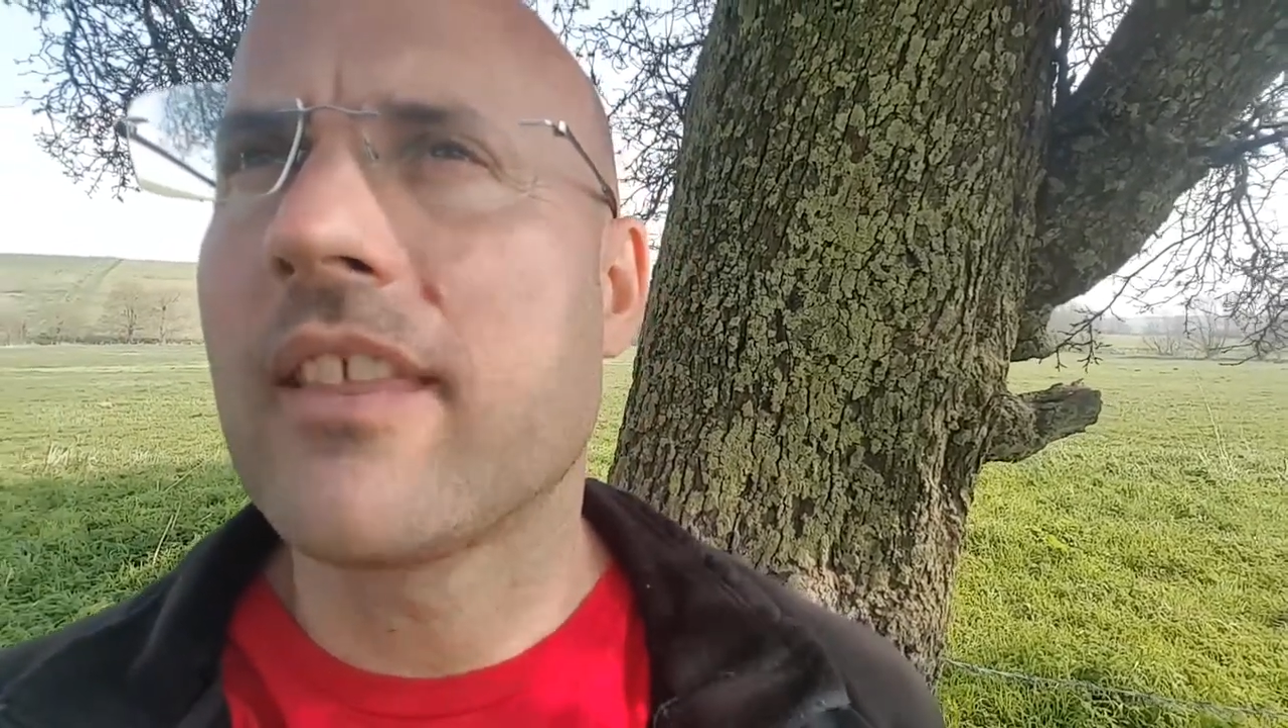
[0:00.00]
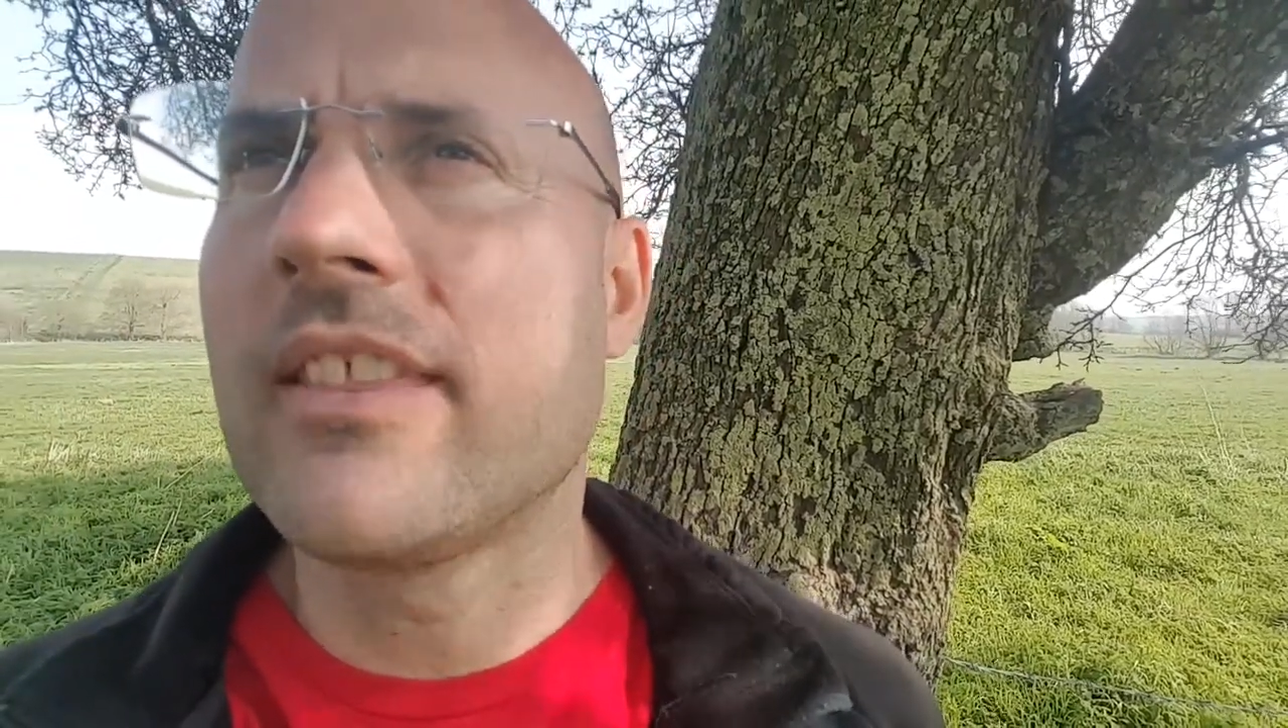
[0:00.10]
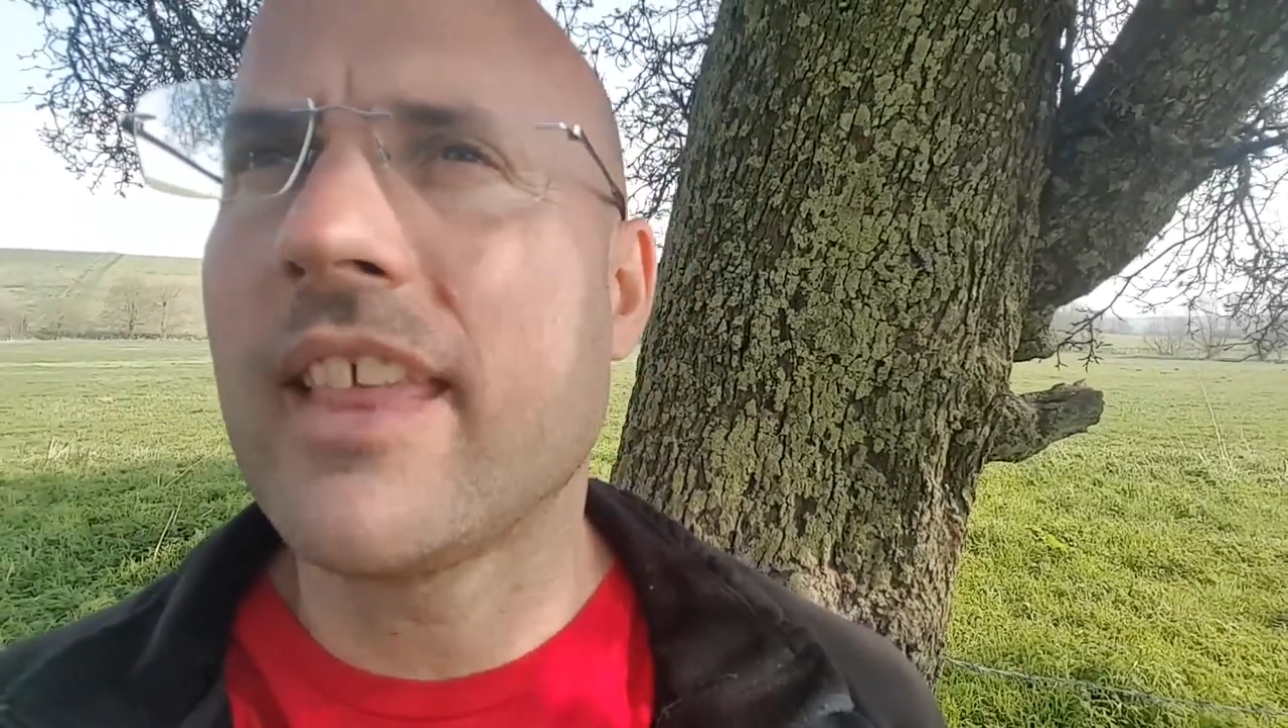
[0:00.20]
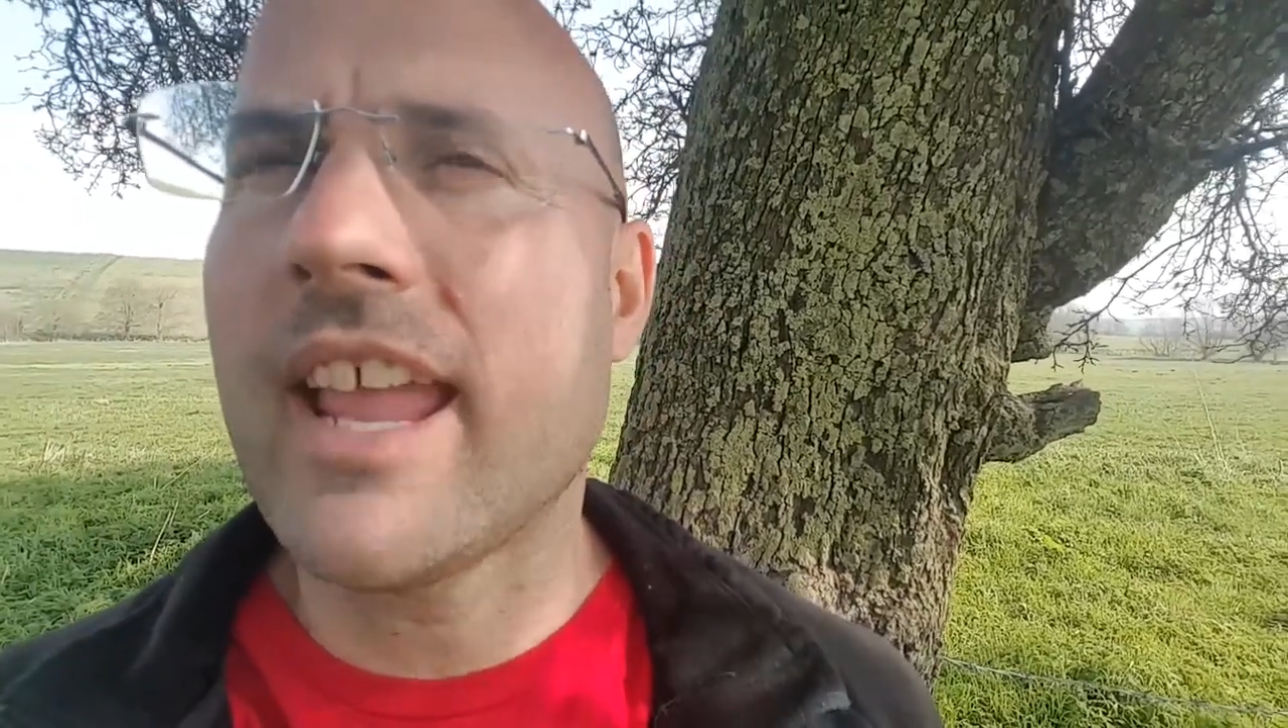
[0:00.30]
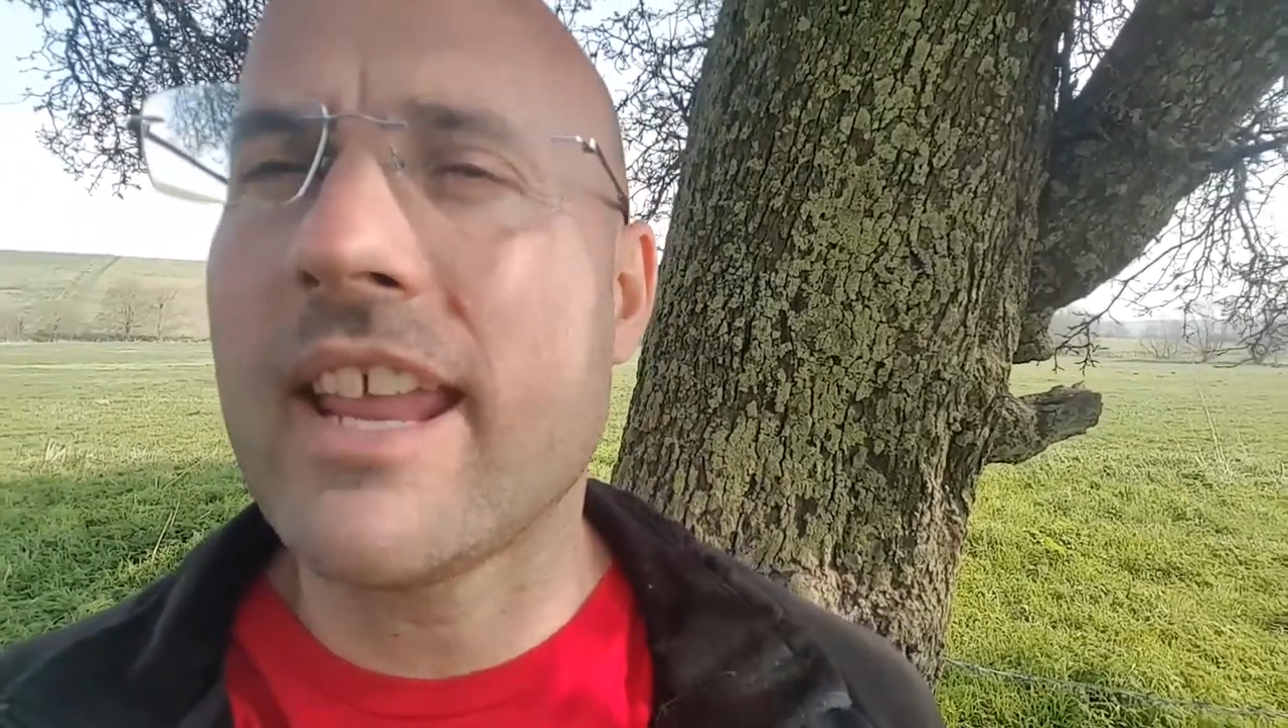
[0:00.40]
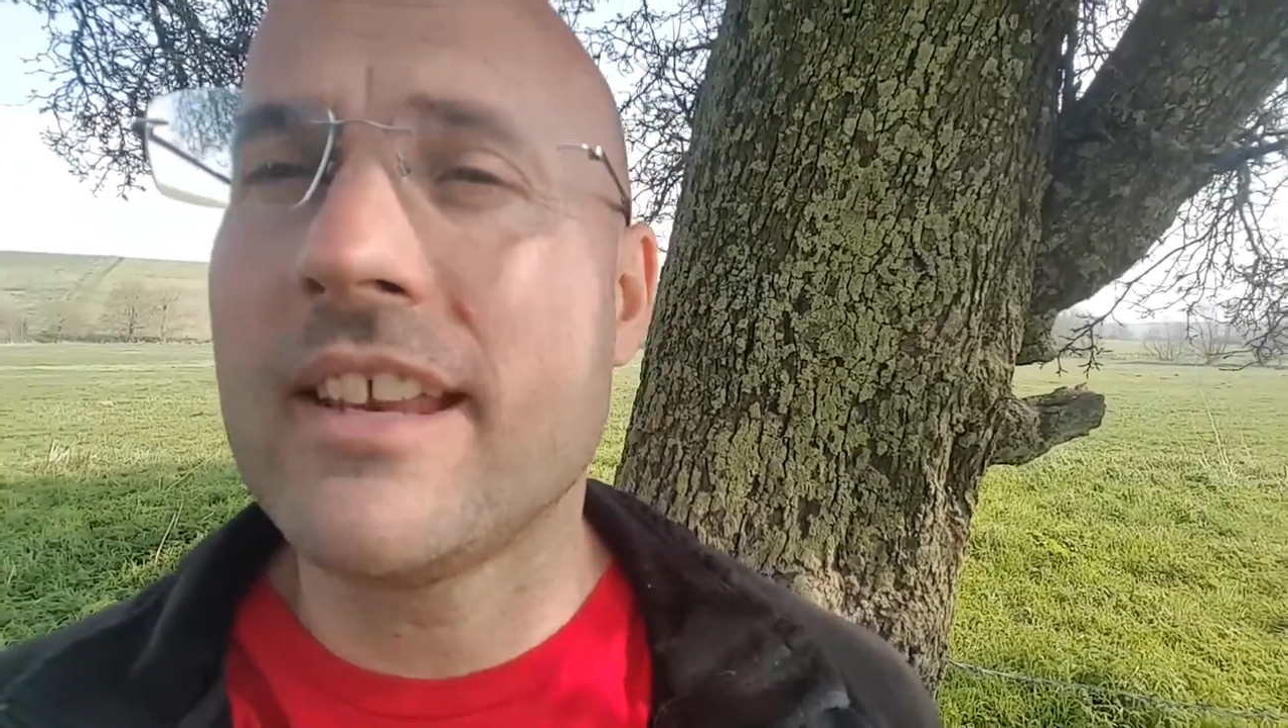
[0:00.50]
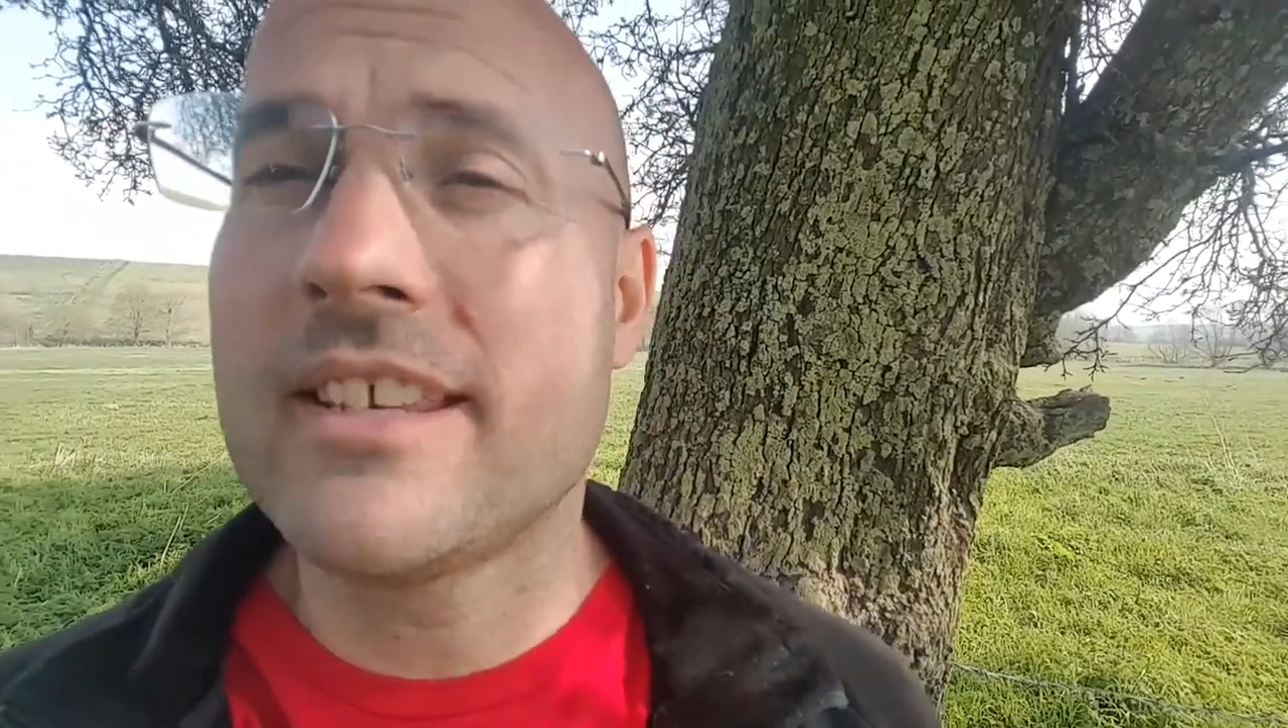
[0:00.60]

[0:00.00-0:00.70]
they